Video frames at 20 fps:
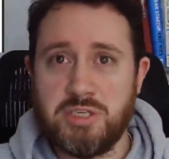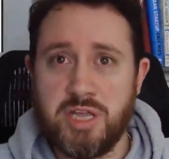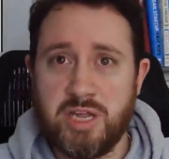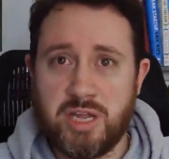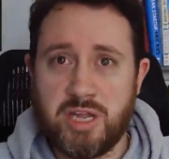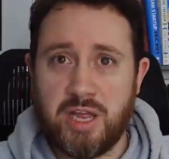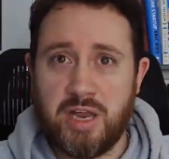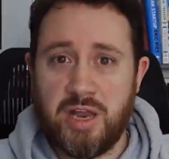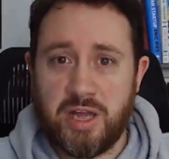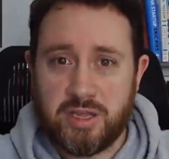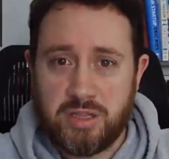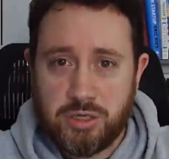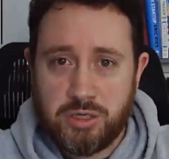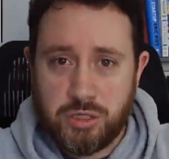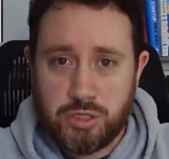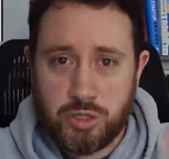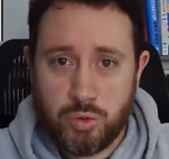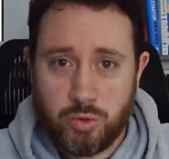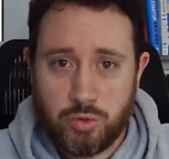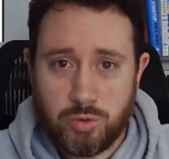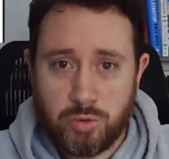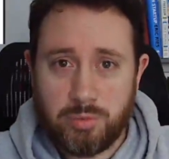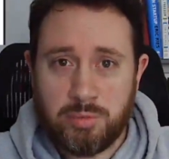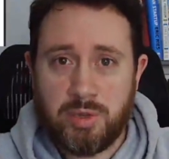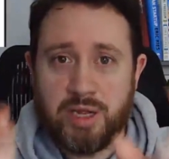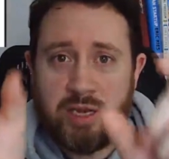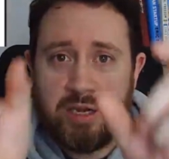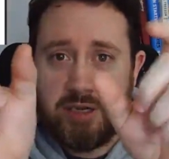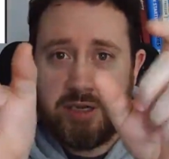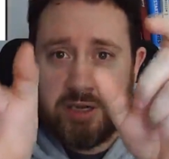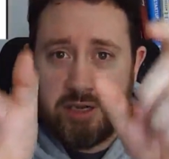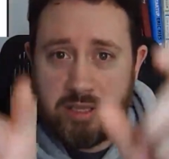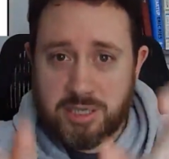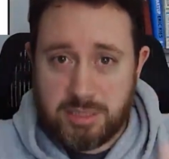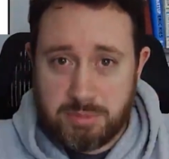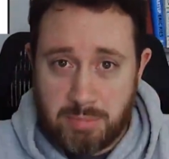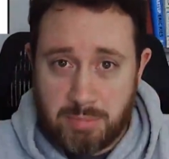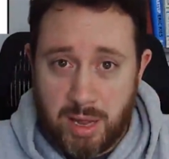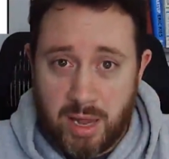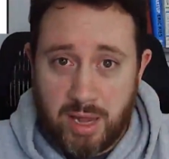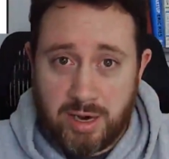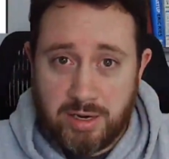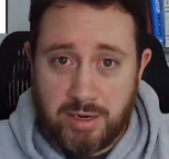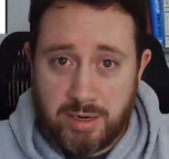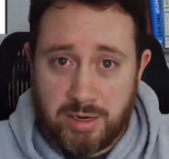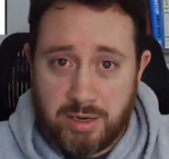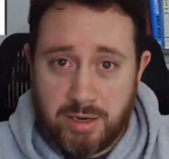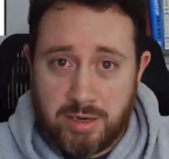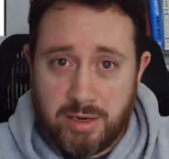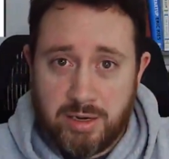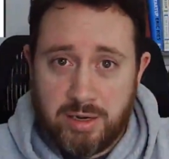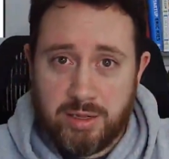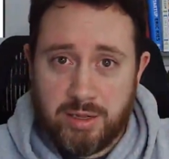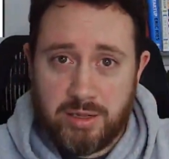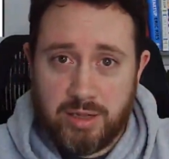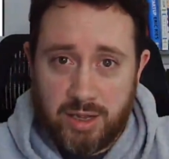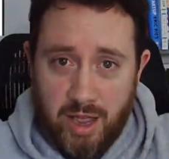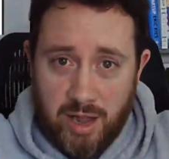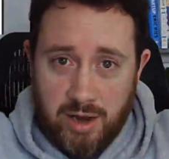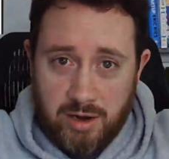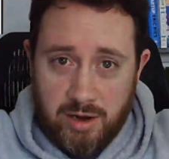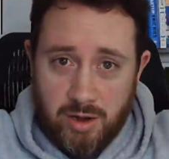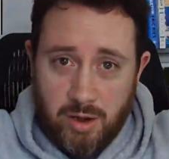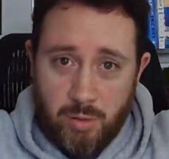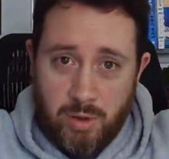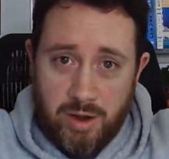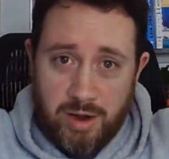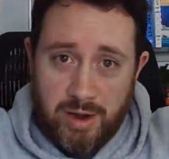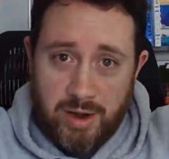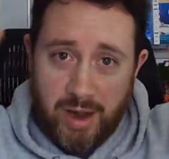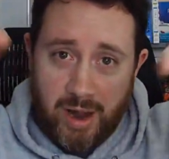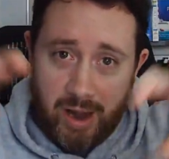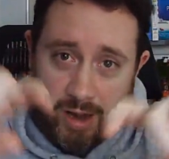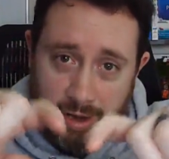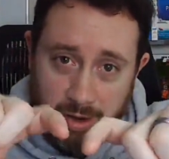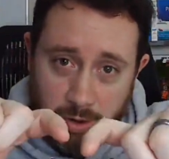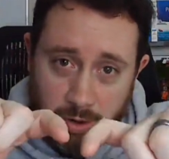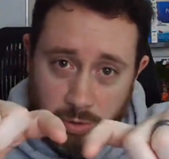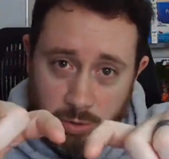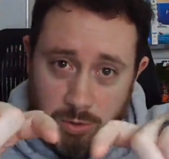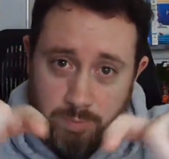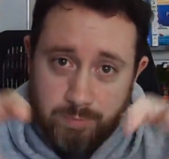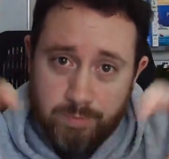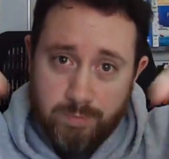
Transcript: that connect the shoulder blade to the spine. They kind of go at an angle.